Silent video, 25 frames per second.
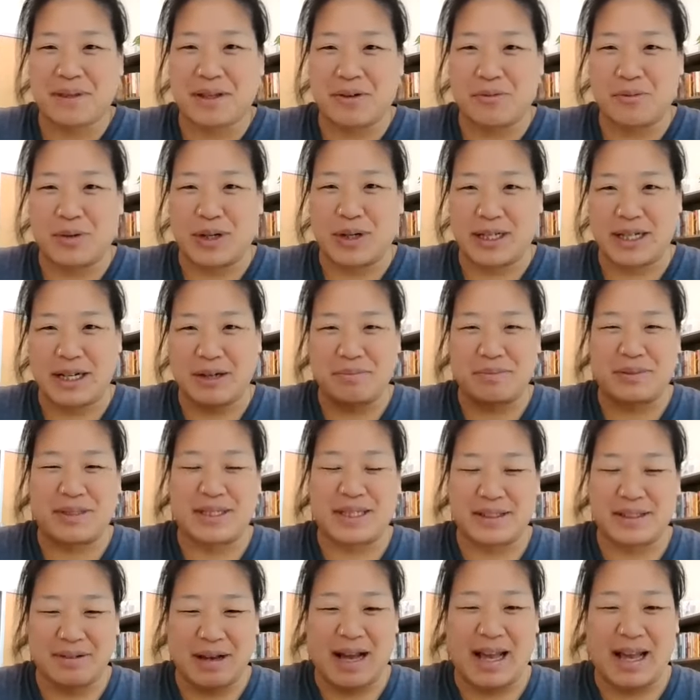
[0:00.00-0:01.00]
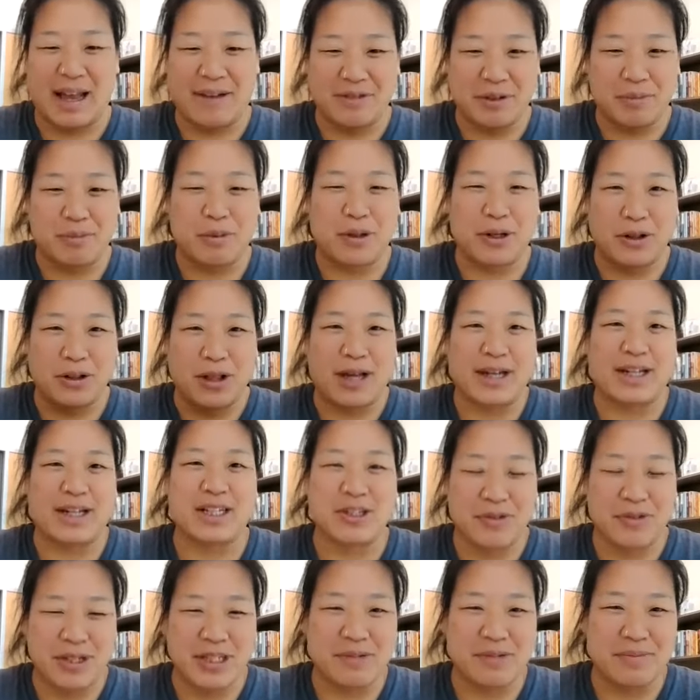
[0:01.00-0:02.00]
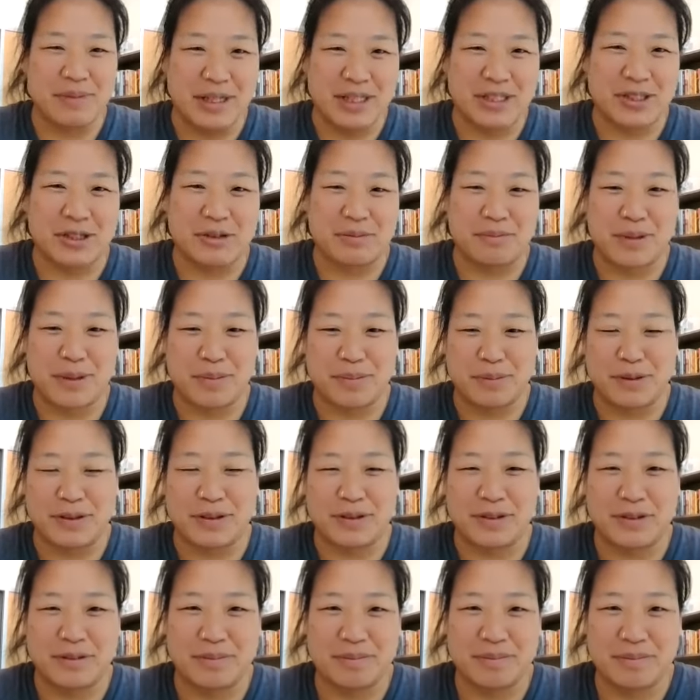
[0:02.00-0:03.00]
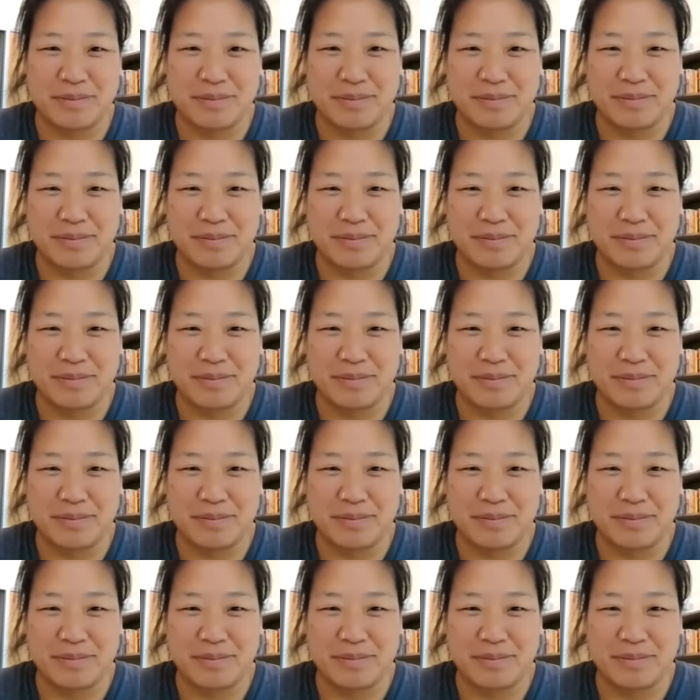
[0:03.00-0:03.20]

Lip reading: I have to put a lot into it to make sure people